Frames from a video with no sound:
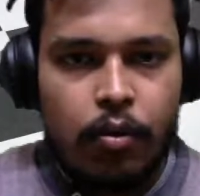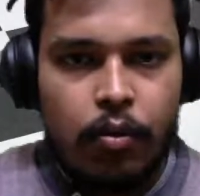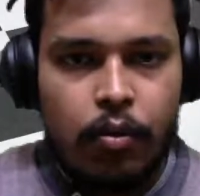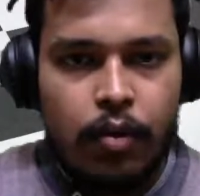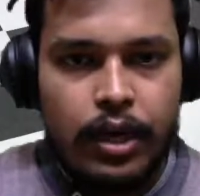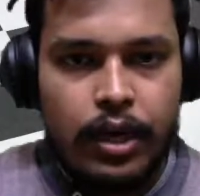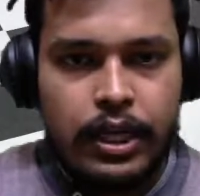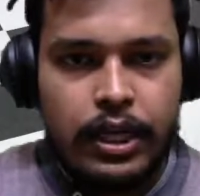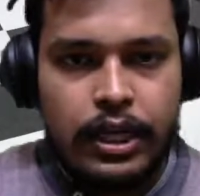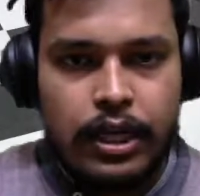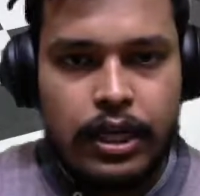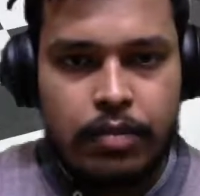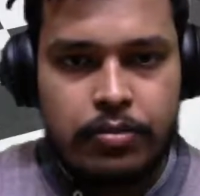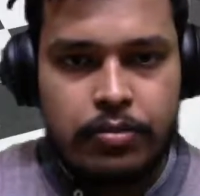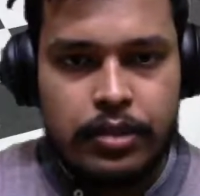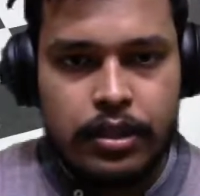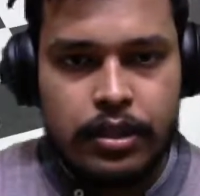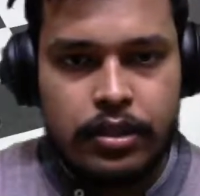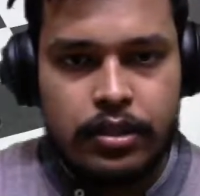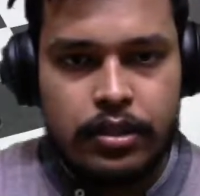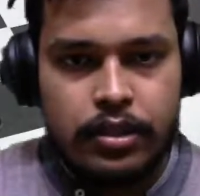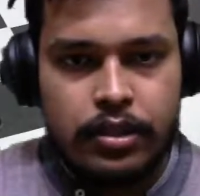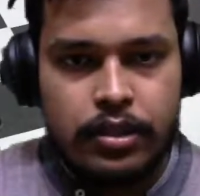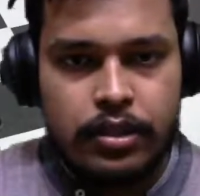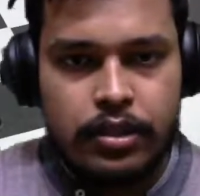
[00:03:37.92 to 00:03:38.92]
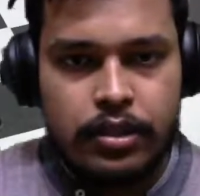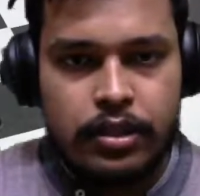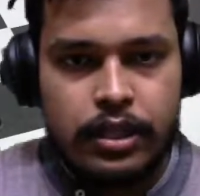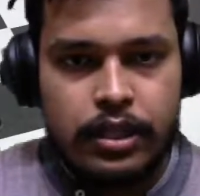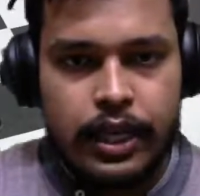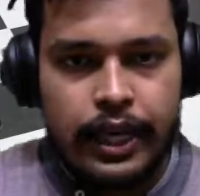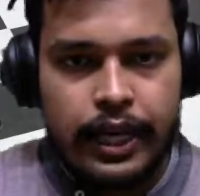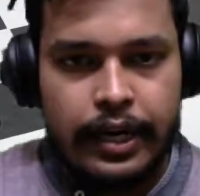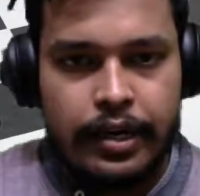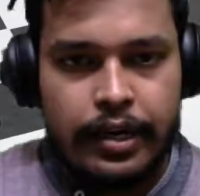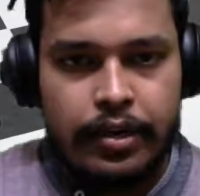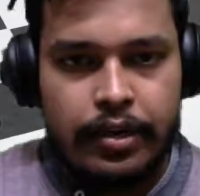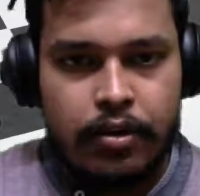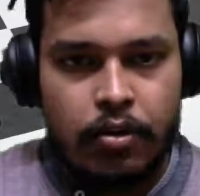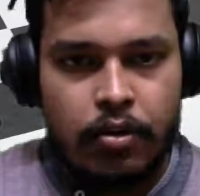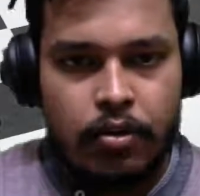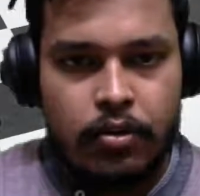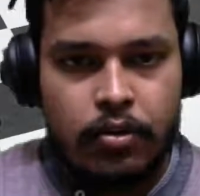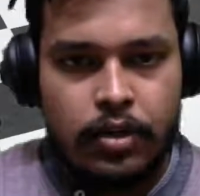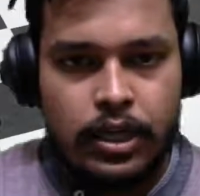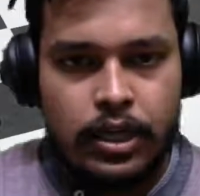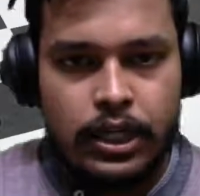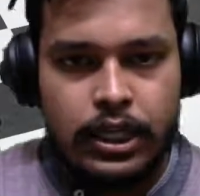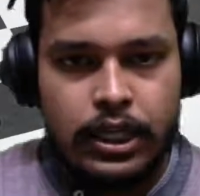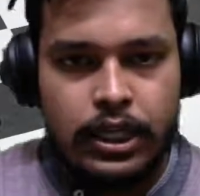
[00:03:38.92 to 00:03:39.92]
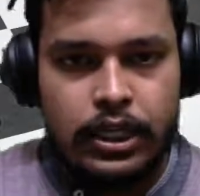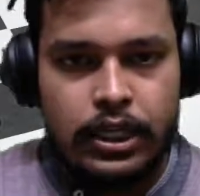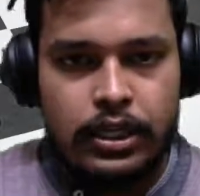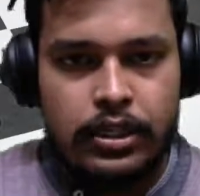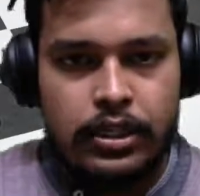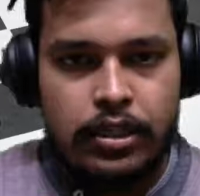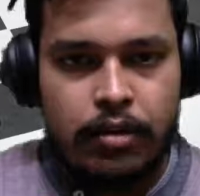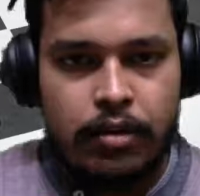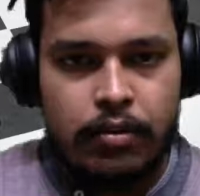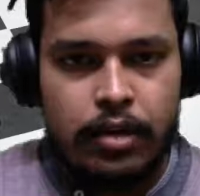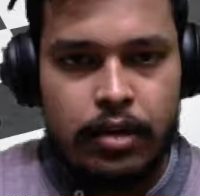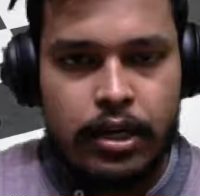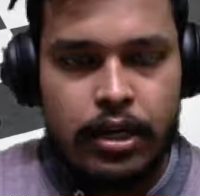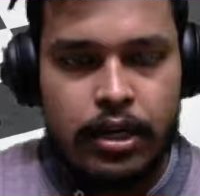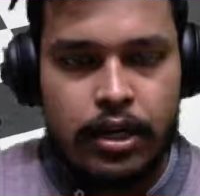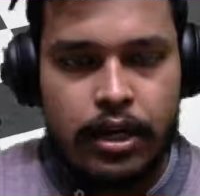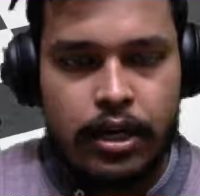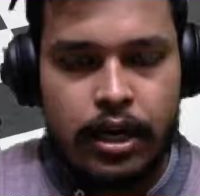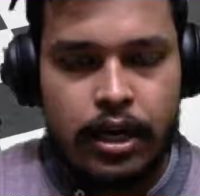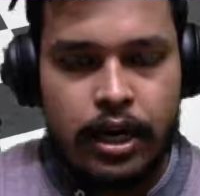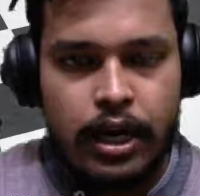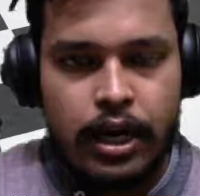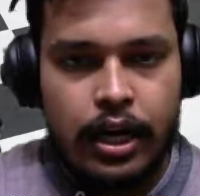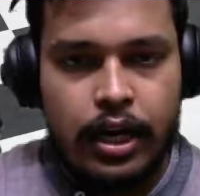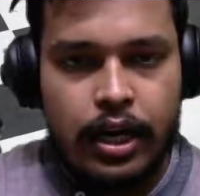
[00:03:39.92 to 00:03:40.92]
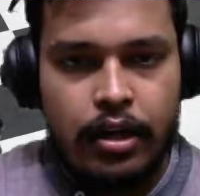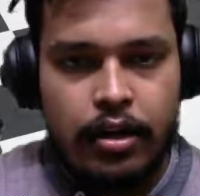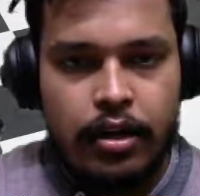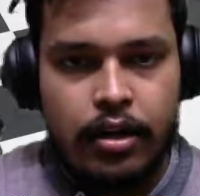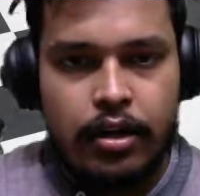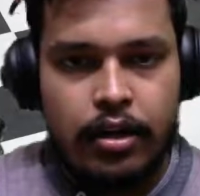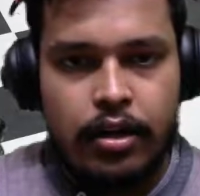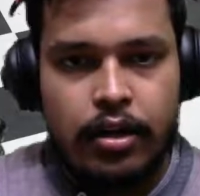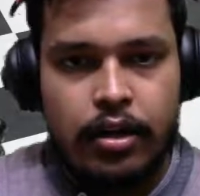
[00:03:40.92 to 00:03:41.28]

white captured the knight on the d7, and